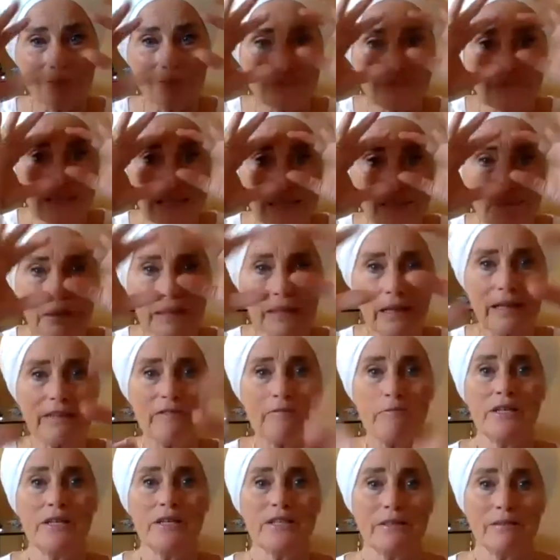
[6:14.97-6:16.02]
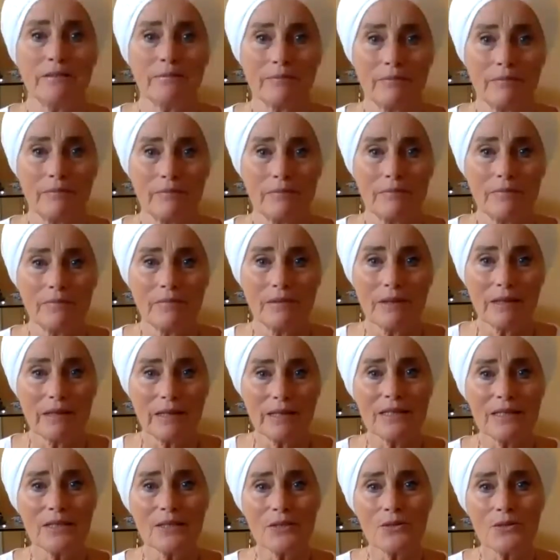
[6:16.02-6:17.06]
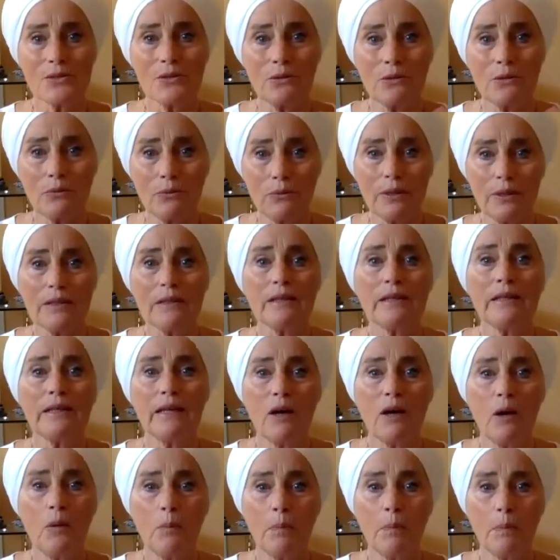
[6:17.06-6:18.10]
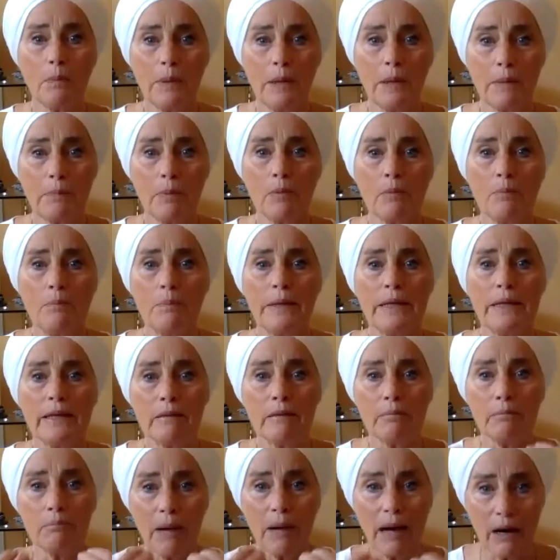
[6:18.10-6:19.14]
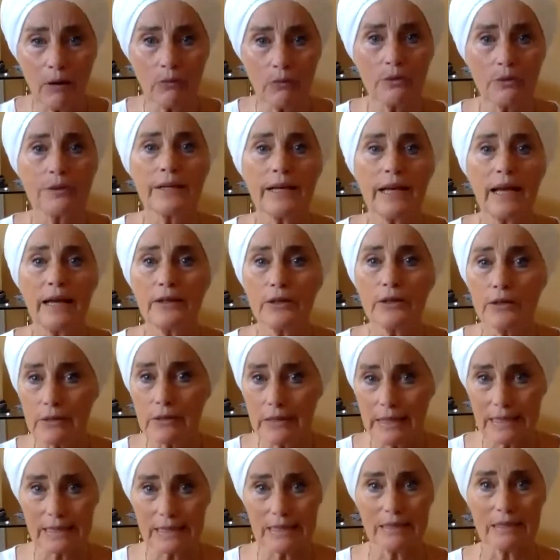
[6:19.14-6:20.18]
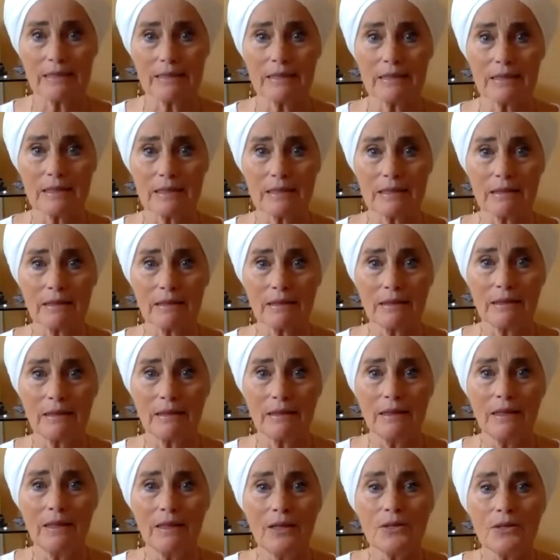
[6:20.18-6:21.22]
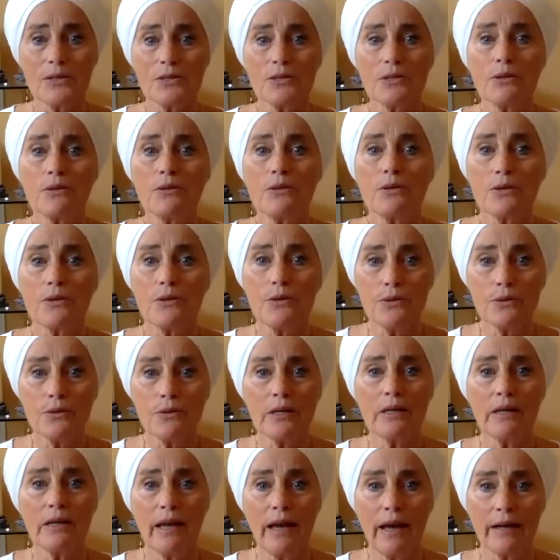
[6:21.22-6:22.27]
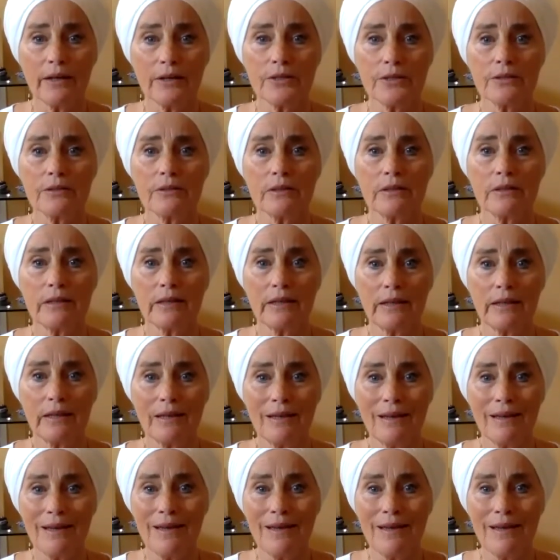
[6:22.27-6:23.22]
that's my life mission, is to really help people be empowered at your essence so that you can actually